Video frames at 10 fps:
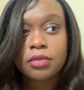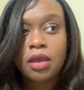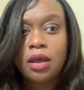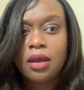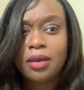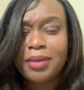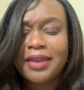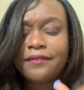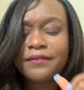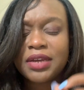I
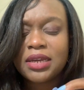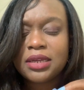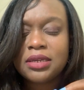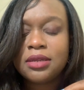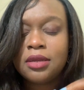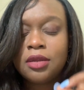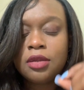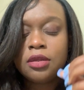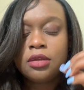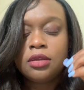find
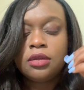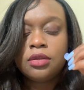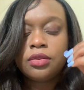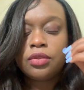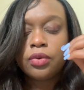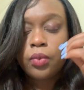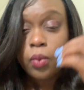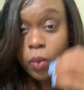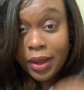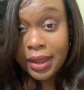the
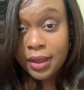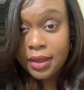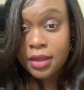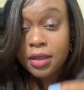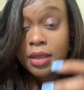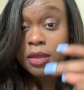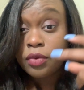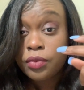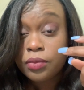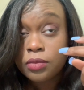way
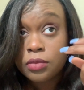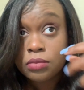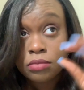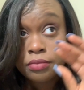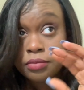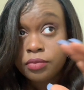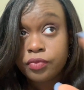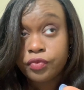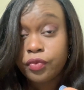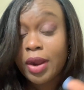a
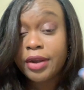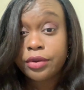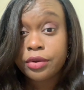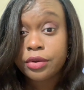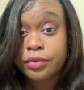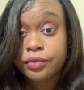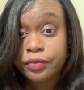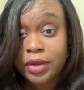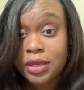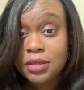writer
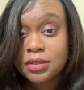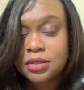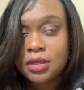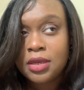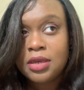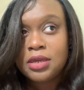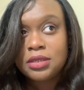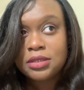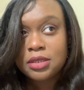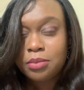writes
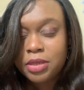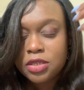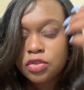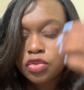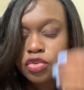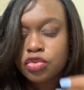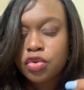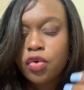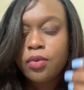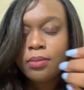to be
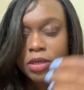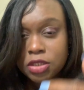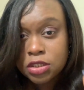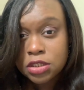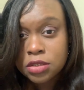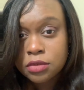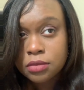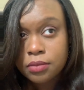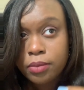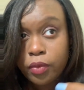so much
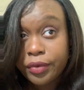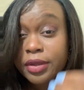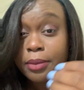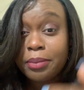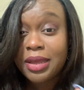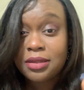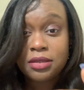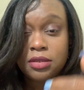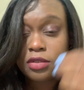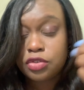more compelling
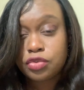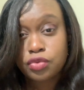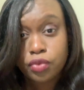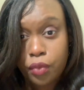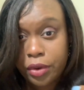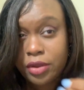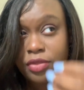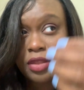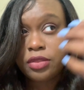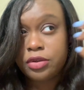than the story
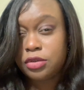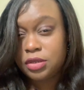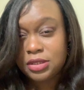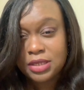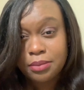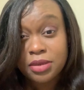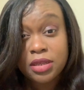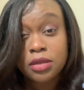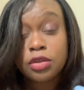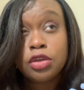that they're
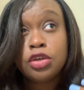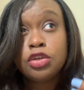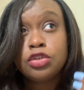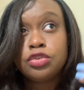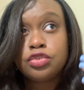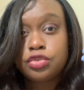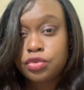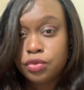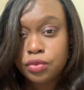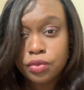attempting
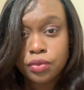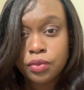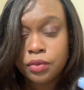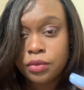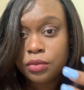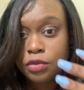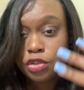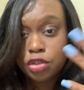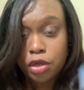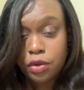to
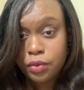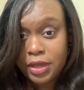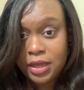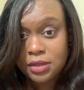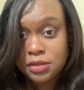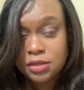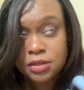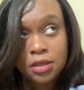showcase.